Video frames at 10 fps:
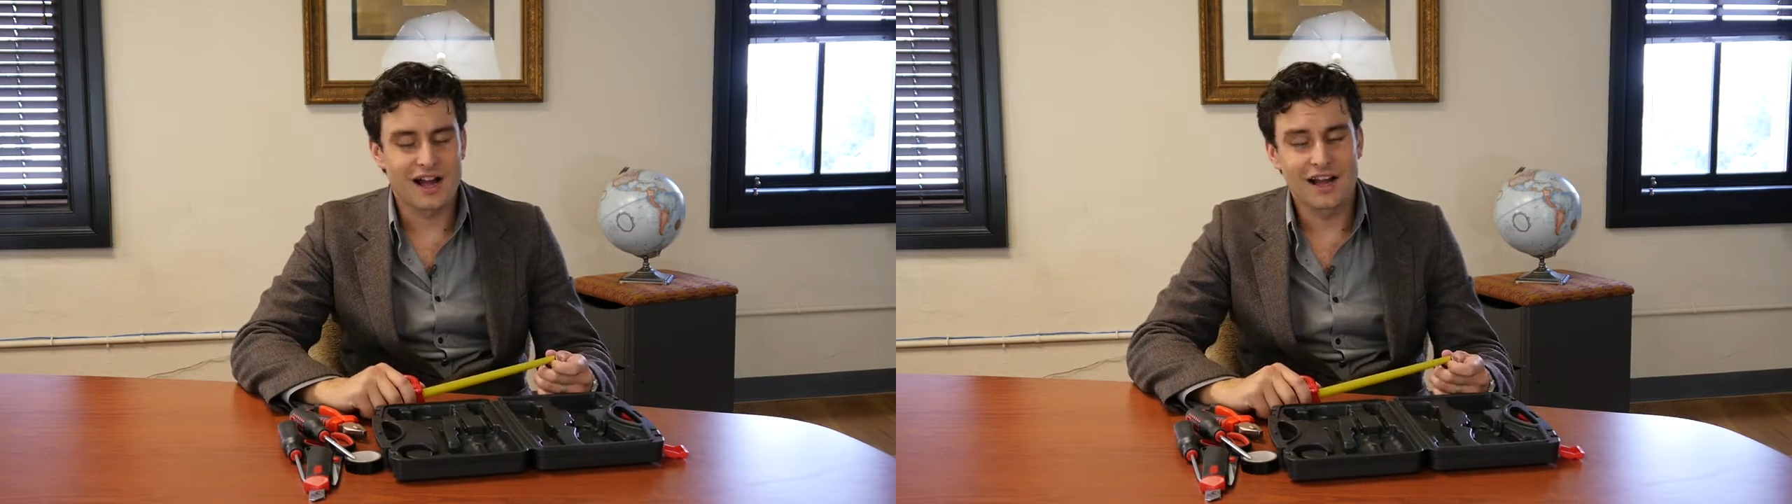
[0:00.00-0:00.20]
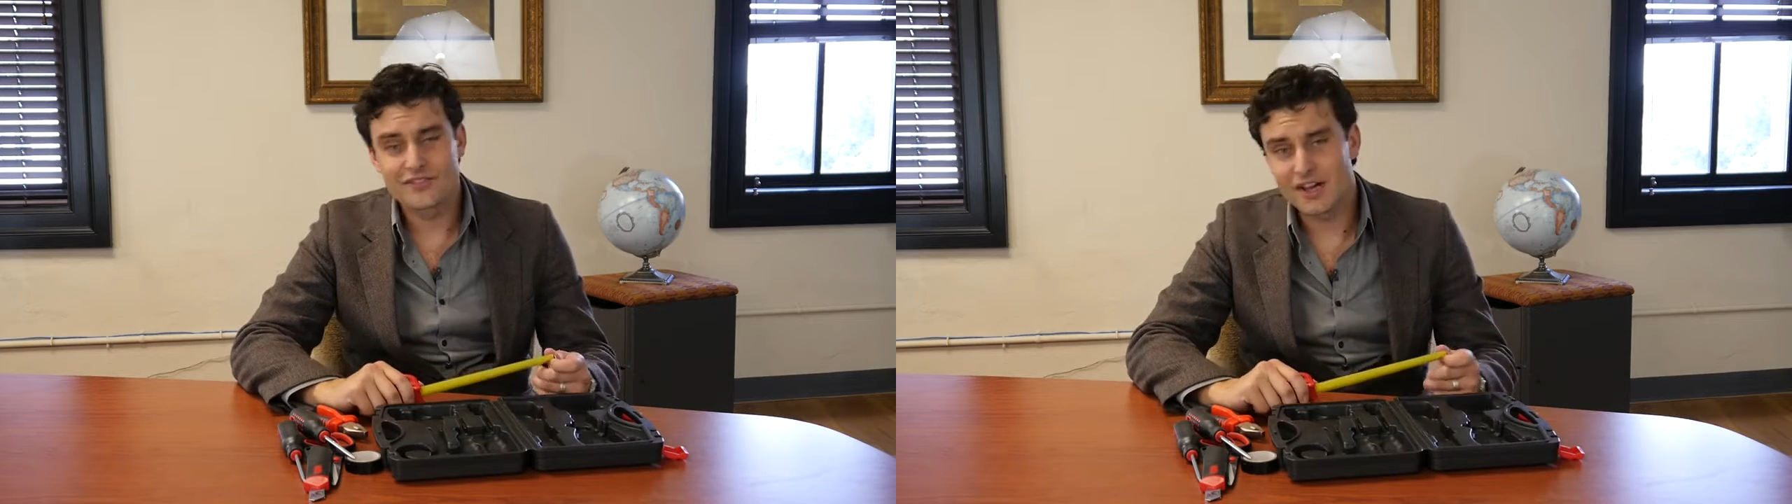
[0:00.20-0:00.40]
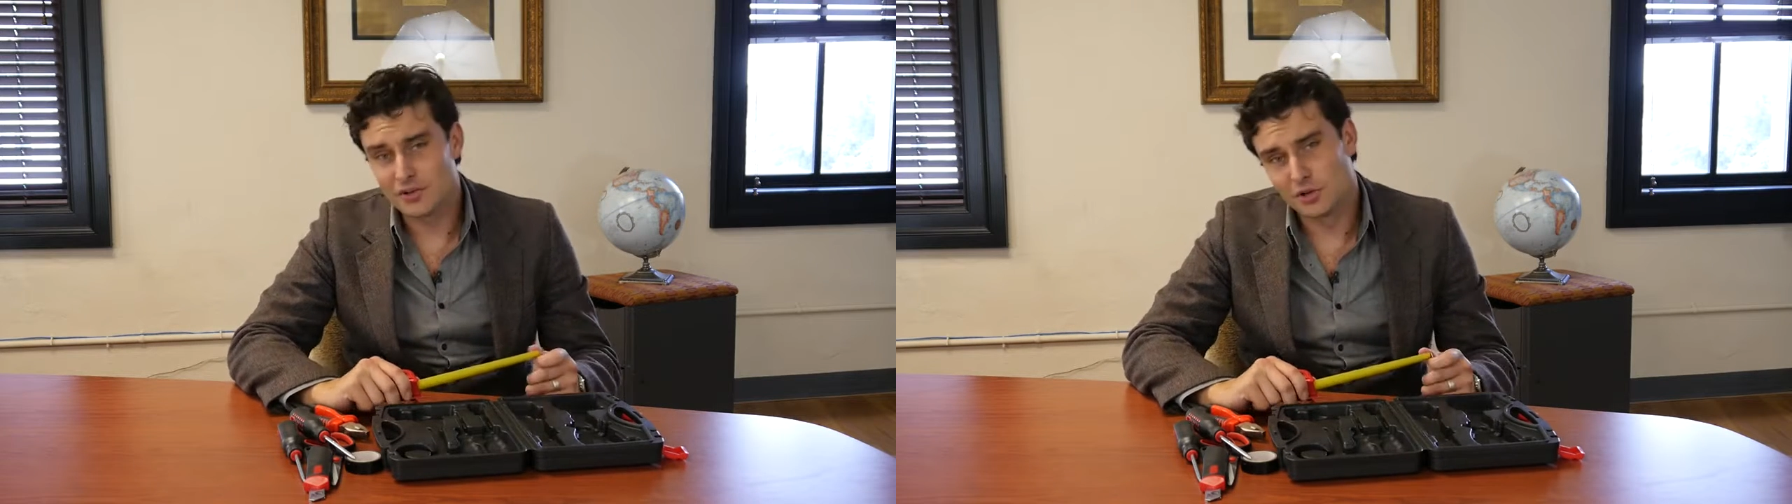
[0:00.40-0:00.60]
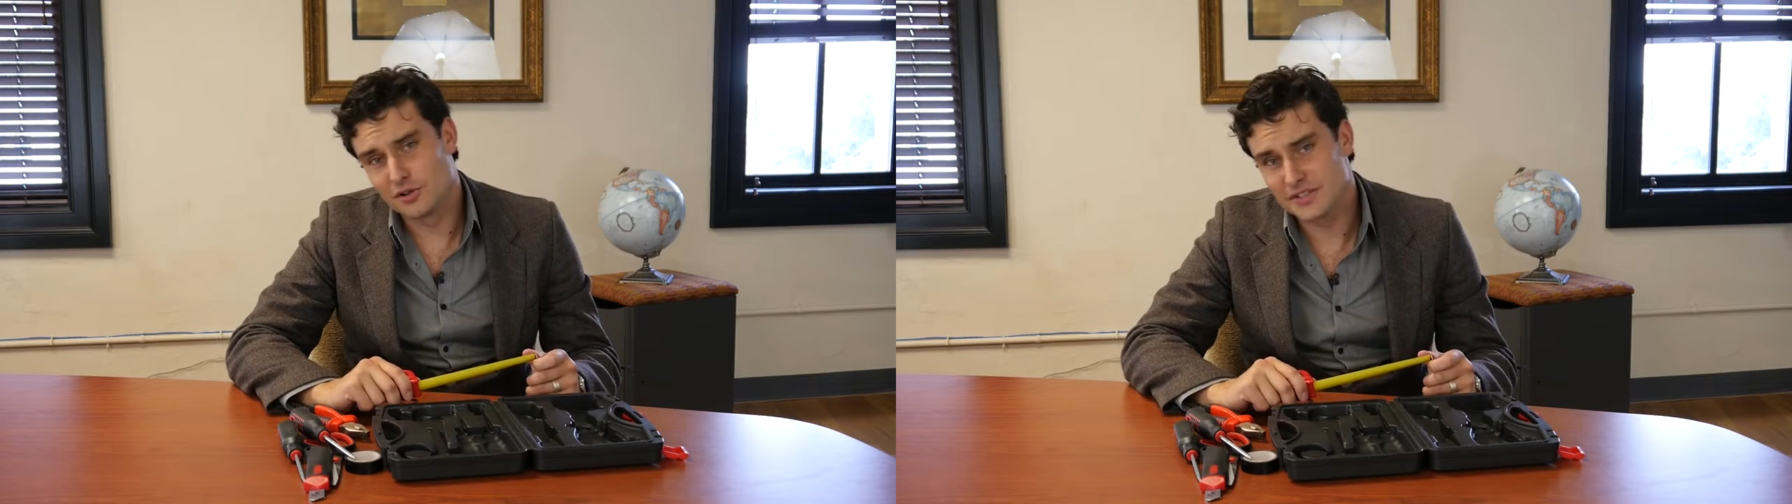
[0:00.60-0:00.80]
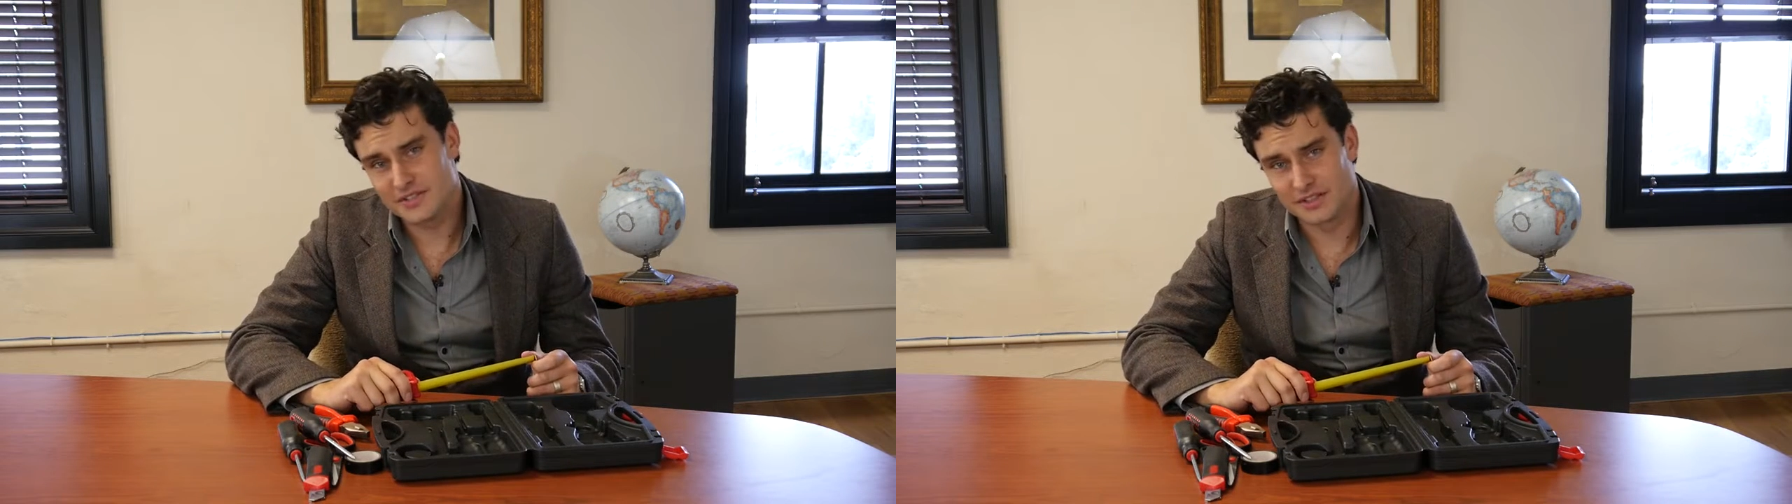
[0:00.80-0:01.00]
I've got all
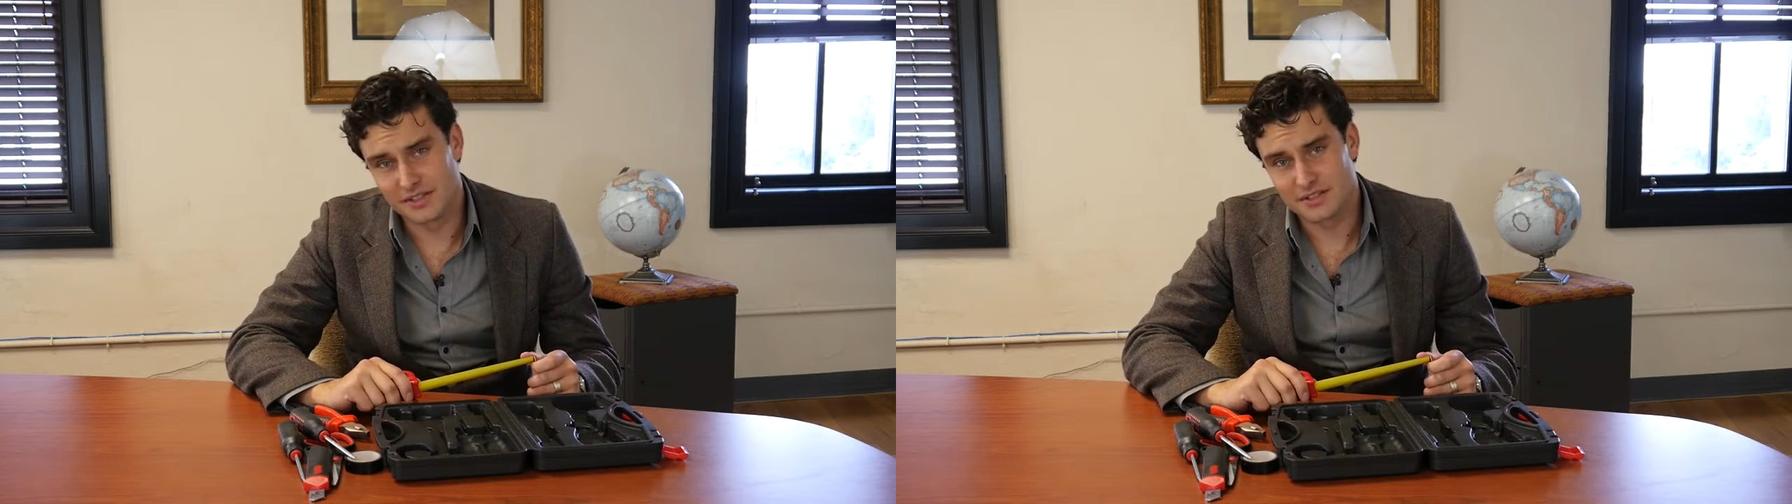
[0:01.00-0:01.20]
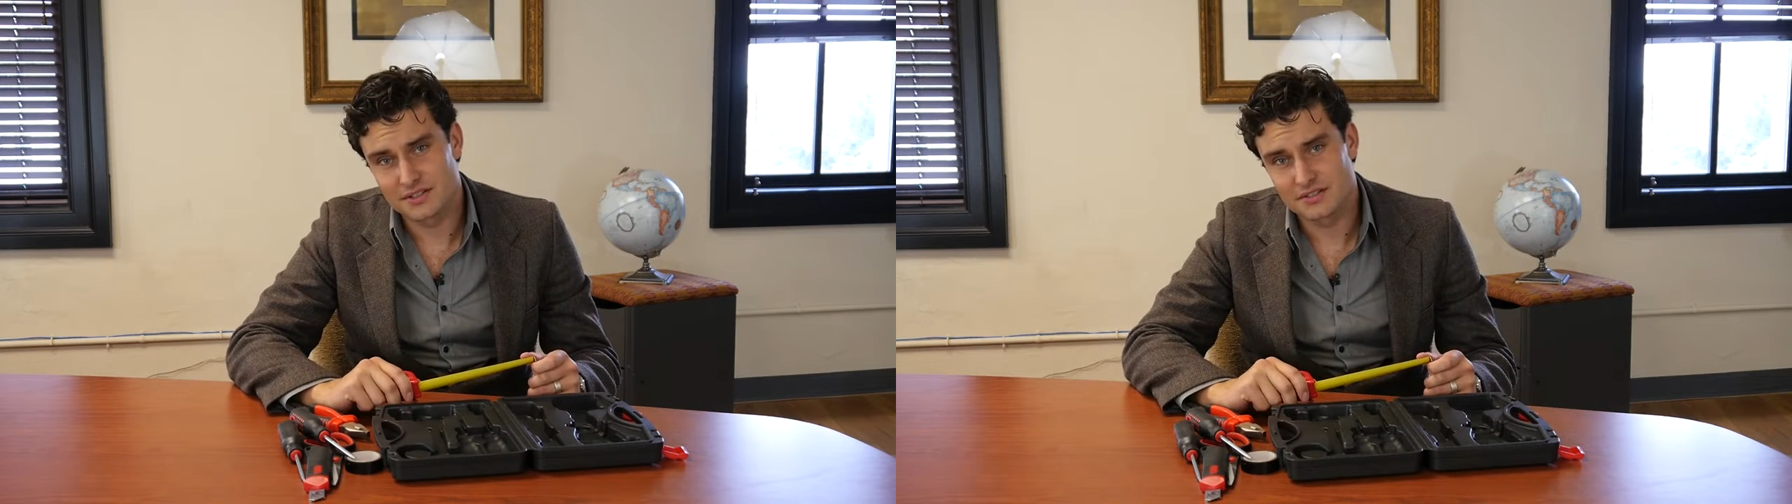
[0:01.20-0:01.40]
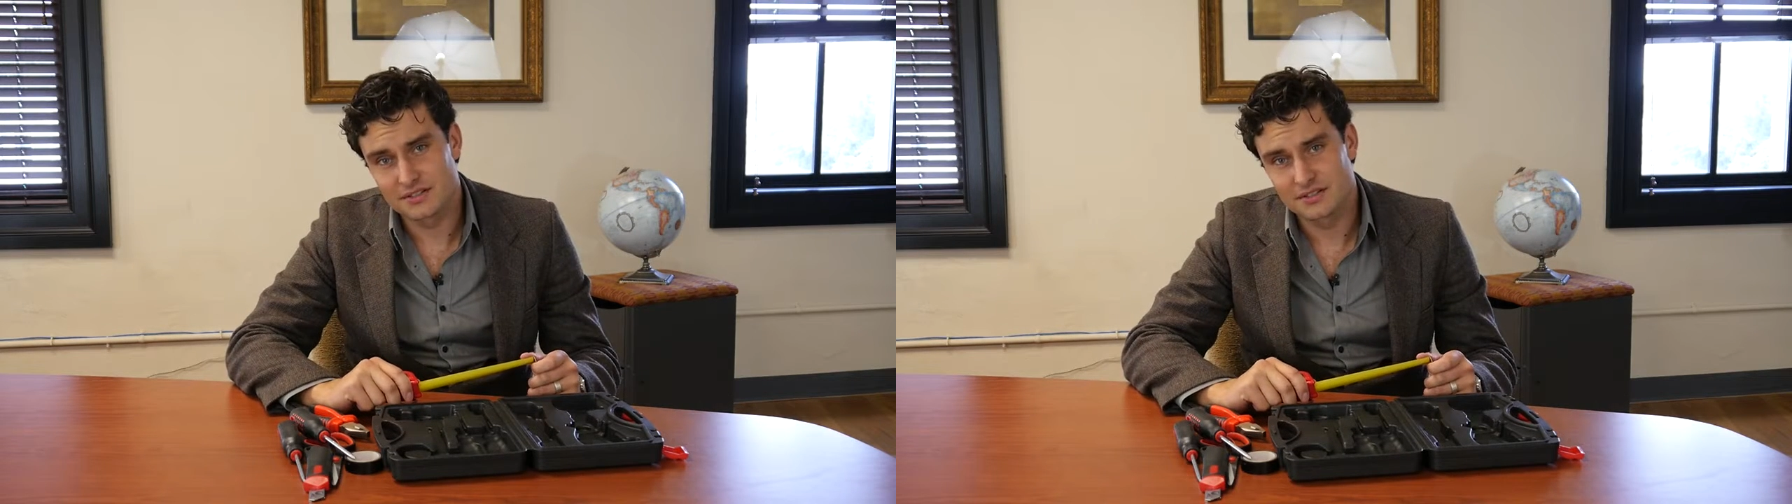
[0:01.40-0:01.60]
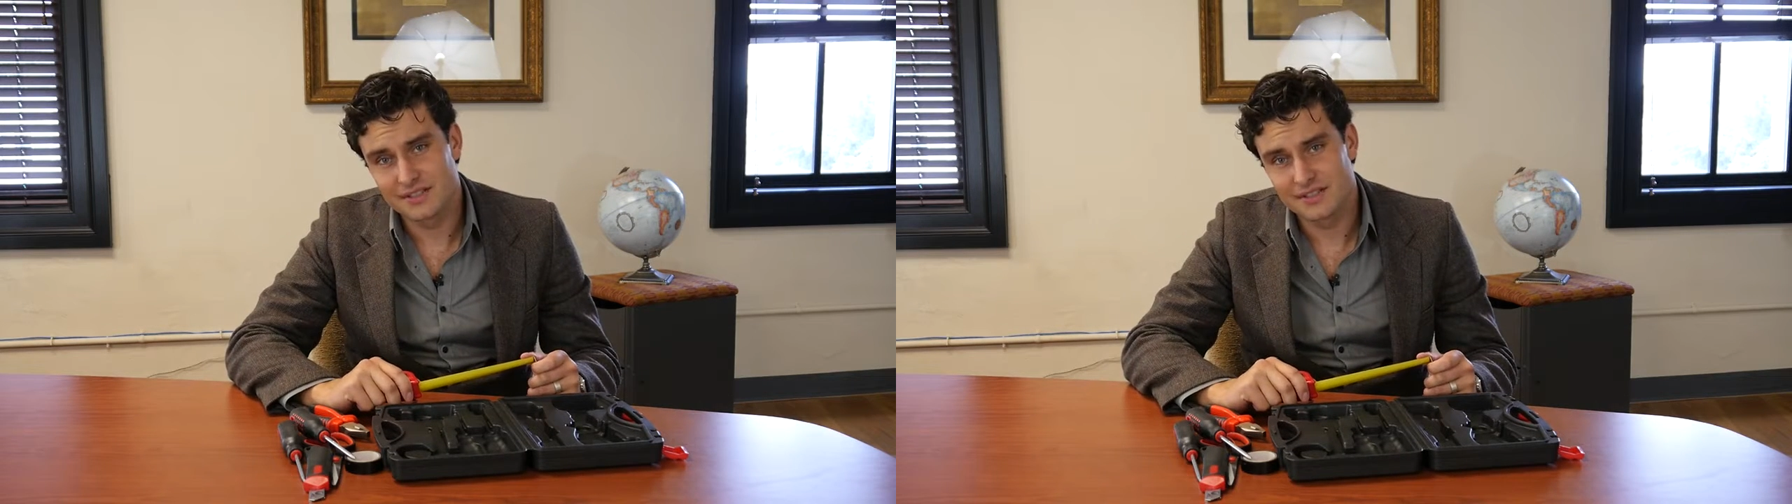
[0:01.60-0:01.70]
these things.